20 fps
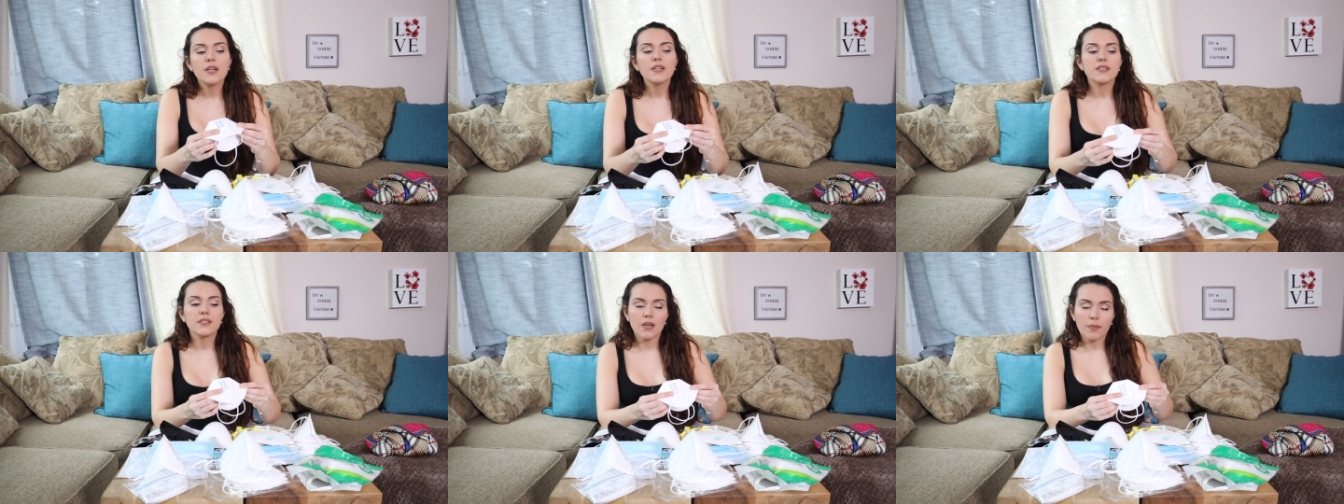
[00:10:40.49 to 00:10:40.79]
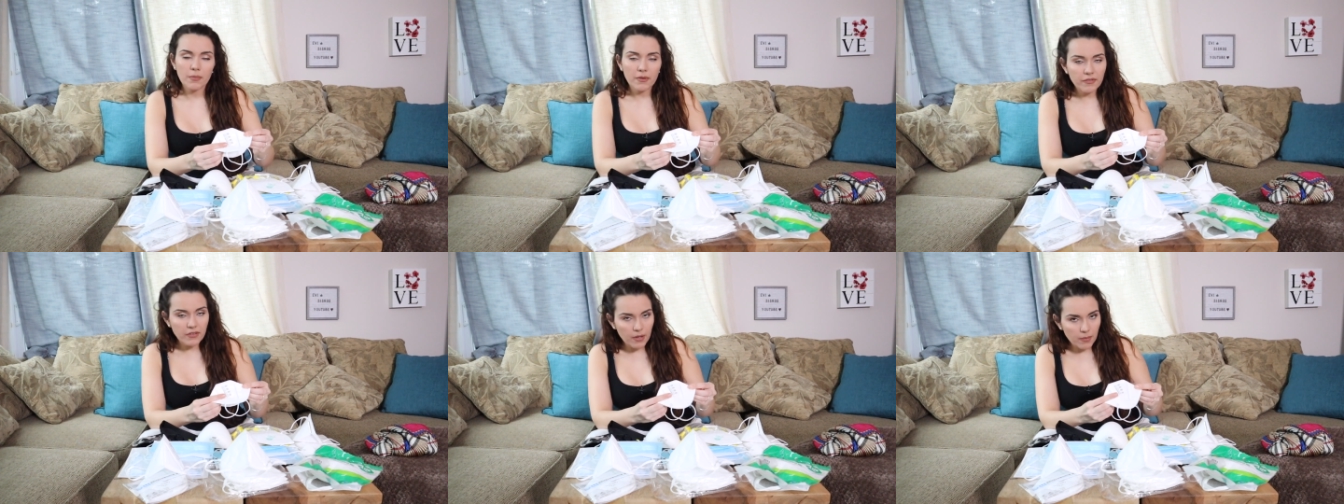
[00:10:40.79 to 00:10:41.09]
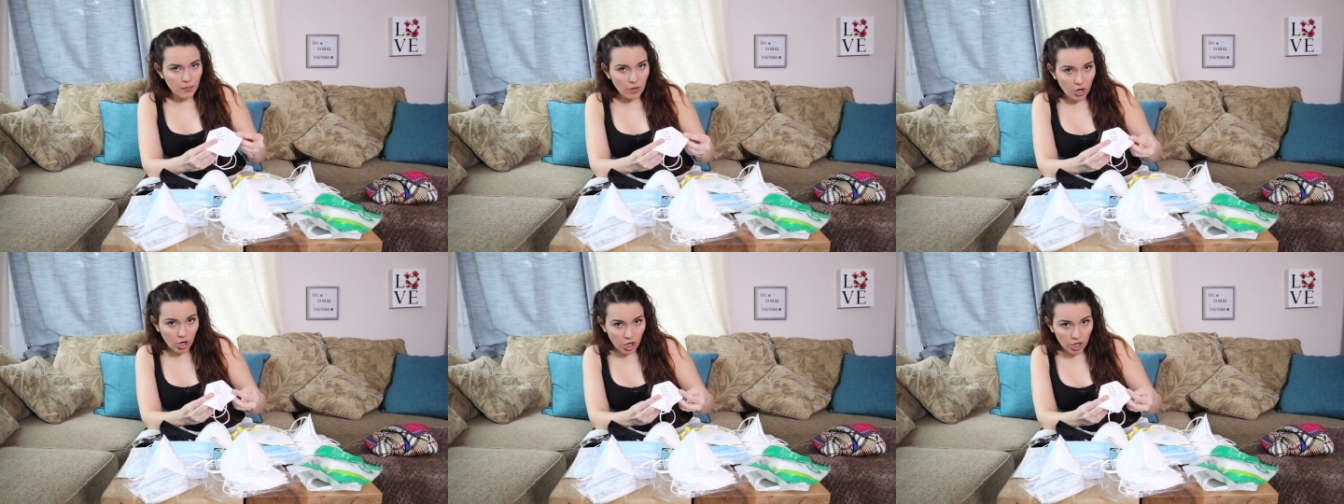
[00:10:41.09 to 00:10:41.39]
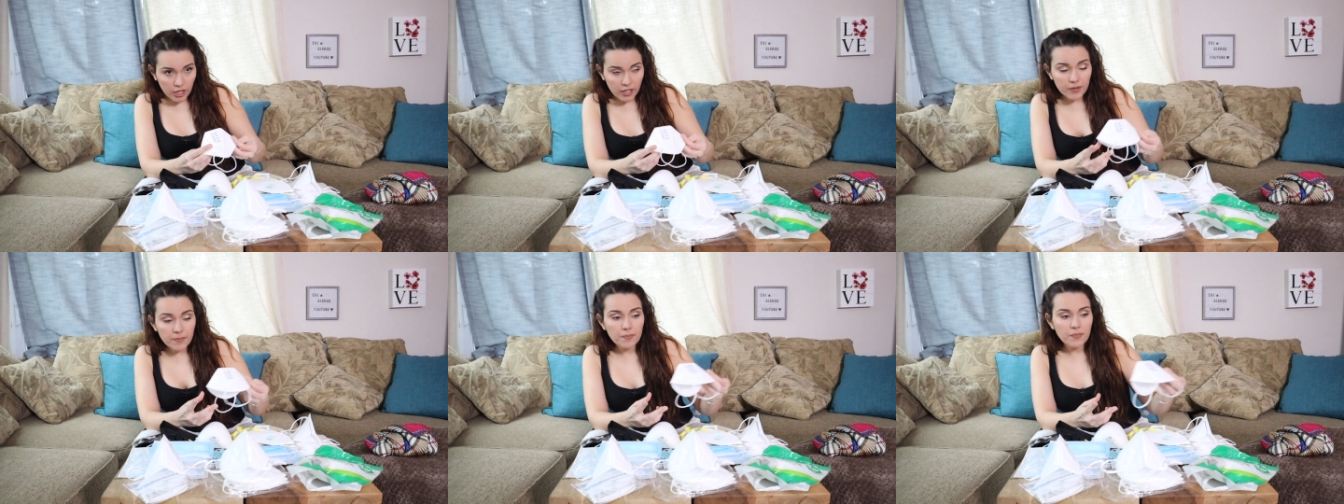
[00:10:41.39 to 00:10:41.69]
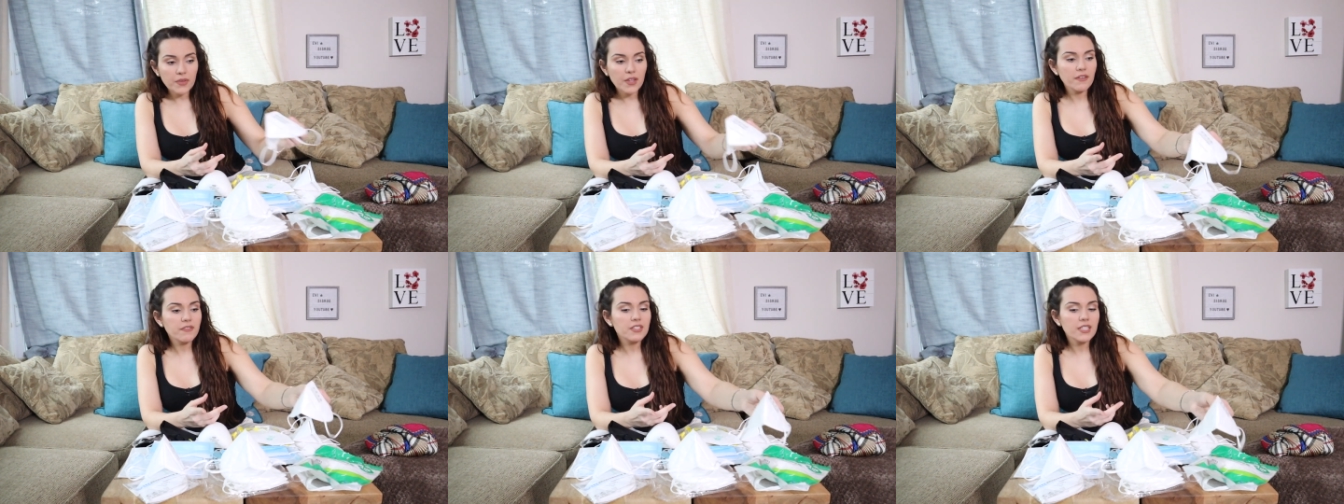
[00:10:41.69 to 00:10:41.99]
some of them are
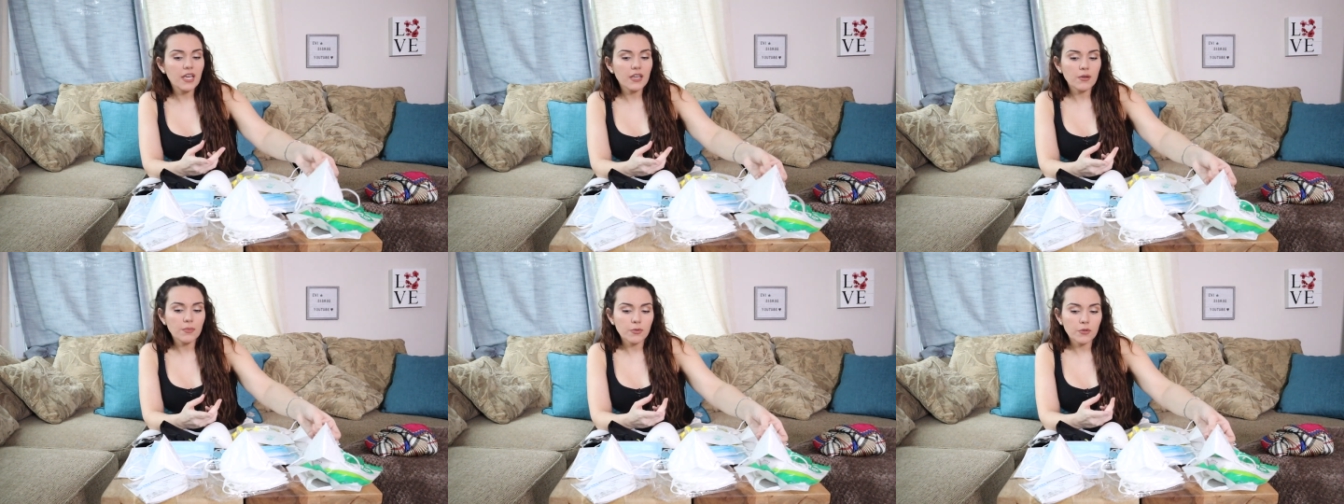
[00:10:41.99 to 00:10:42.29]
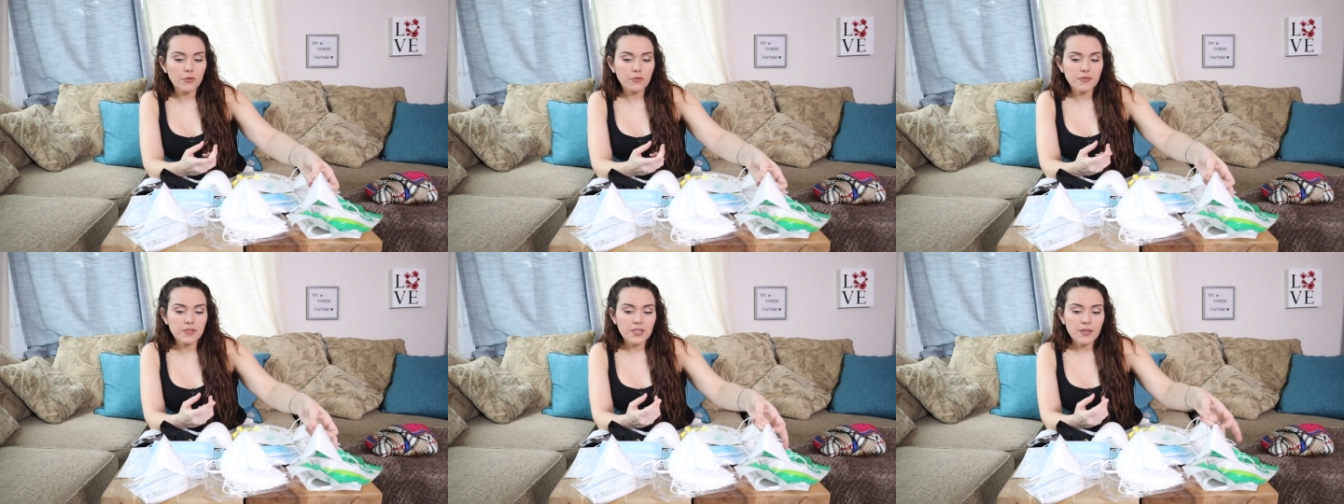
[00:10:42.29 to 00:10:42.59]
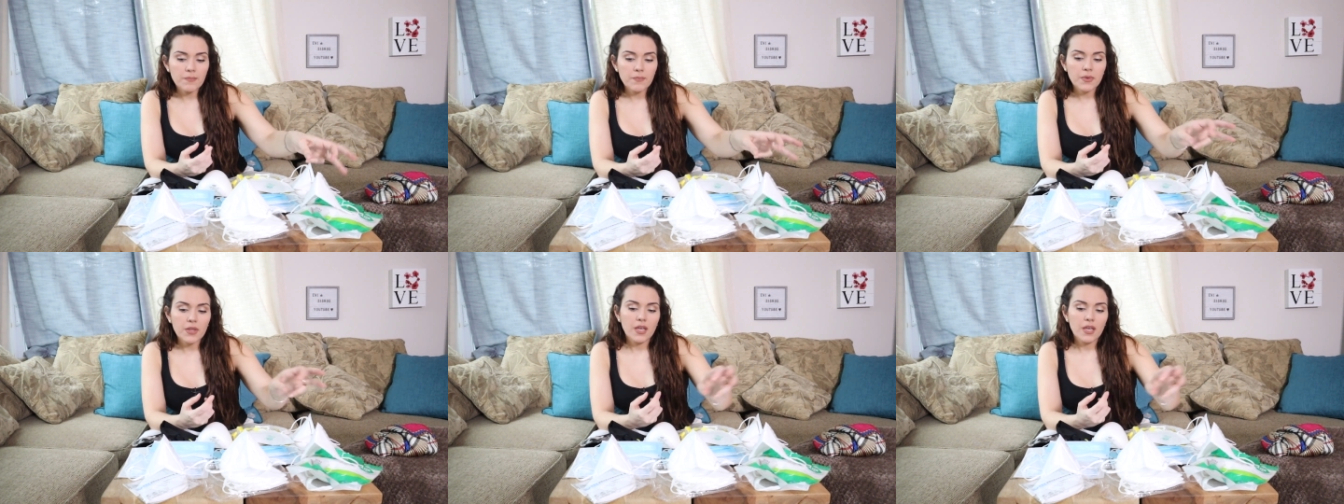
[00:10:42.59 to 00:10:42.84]
FDA approved.